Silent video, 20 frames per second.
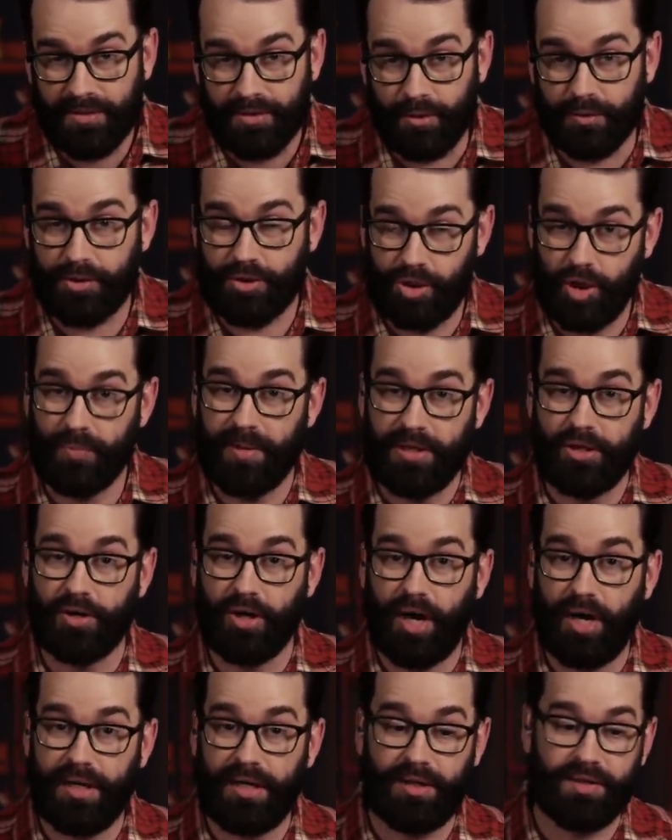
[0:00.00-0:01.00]
So, assuming
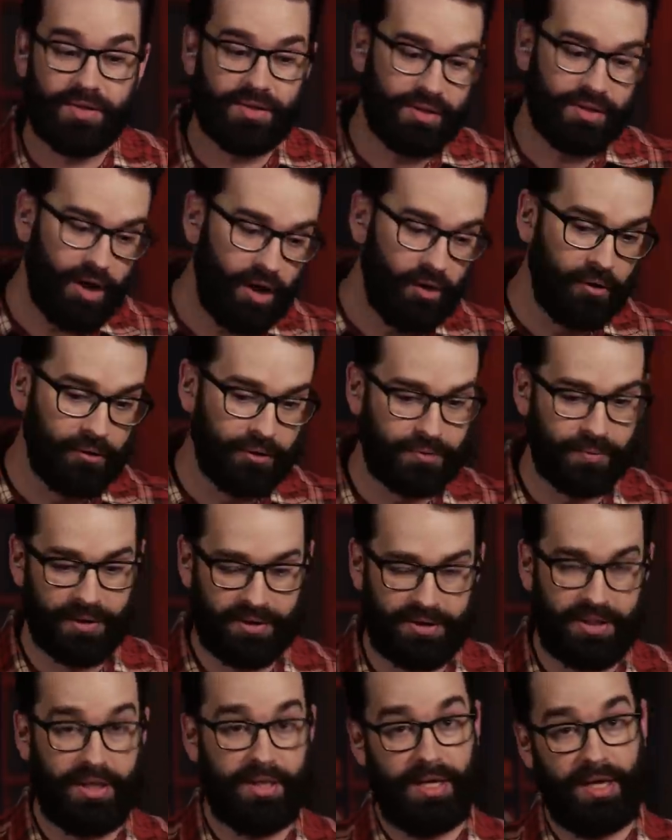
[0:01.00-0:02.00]
your audience knows
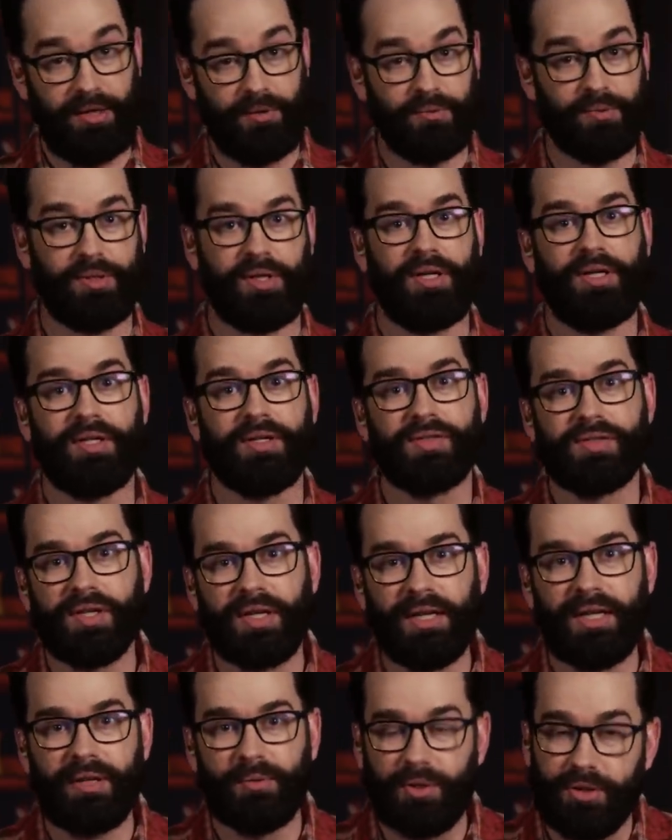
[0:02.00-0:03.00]
what the N word is,
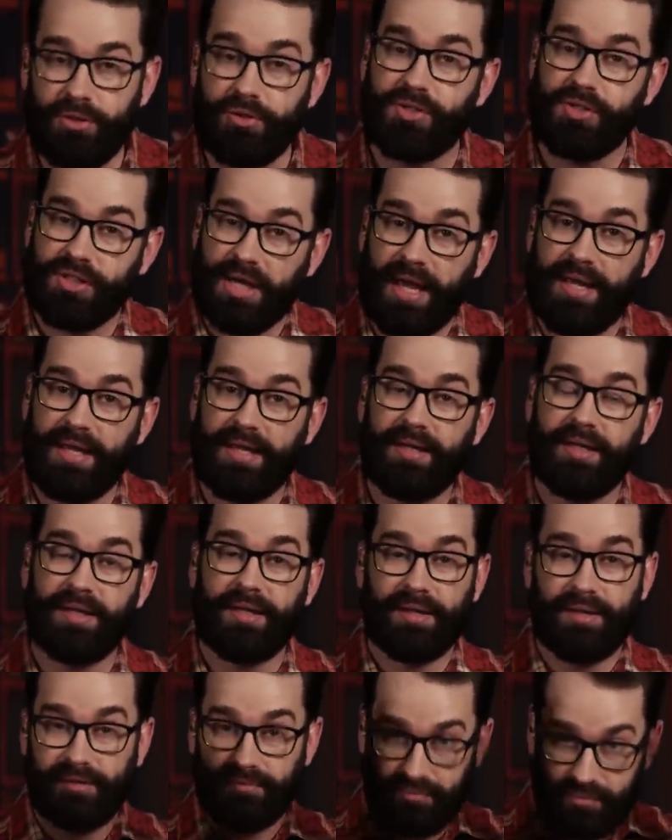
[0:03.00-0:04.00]
when you say it,
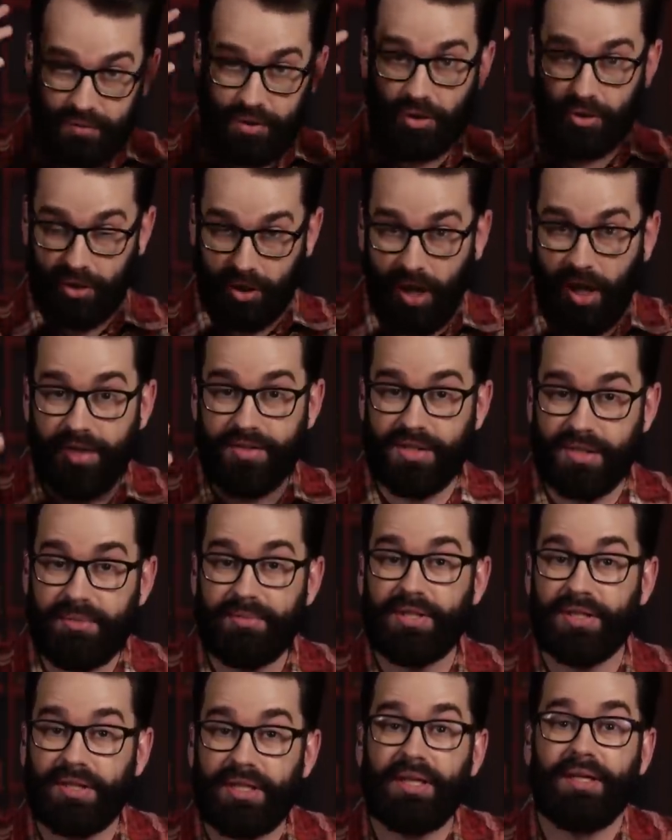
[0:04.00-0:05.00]
you're causing
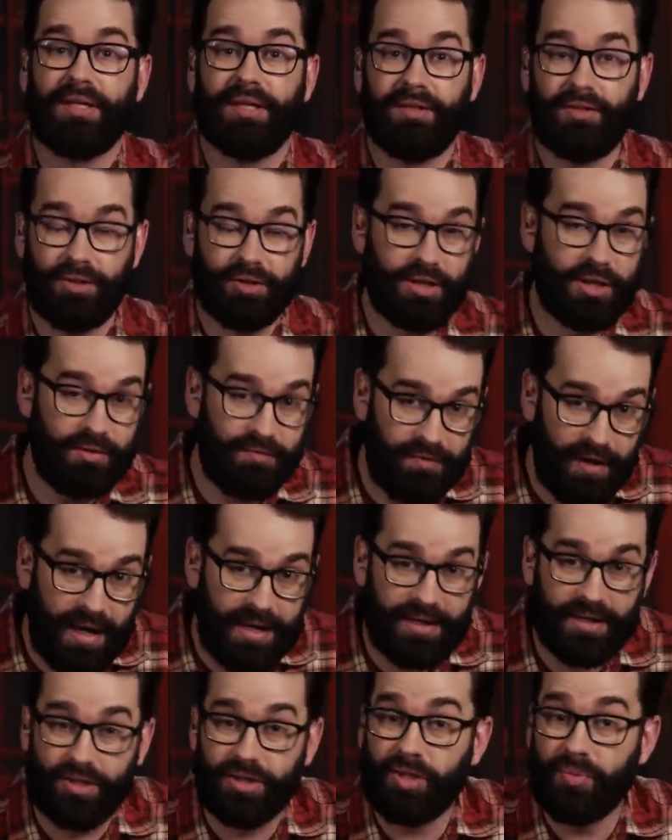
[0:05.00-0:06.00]
them to think it. You're
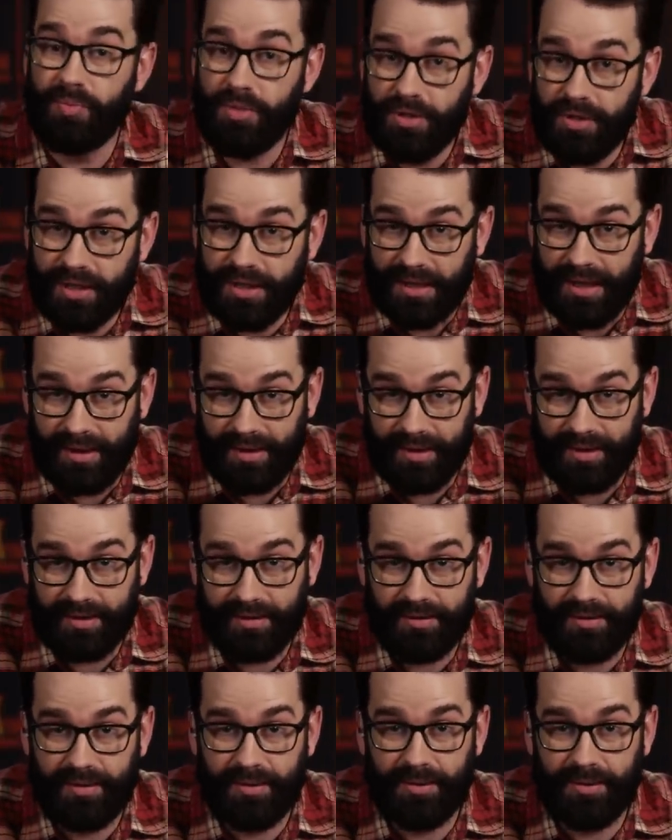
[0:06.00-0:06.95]
conveying it. You're communicating it.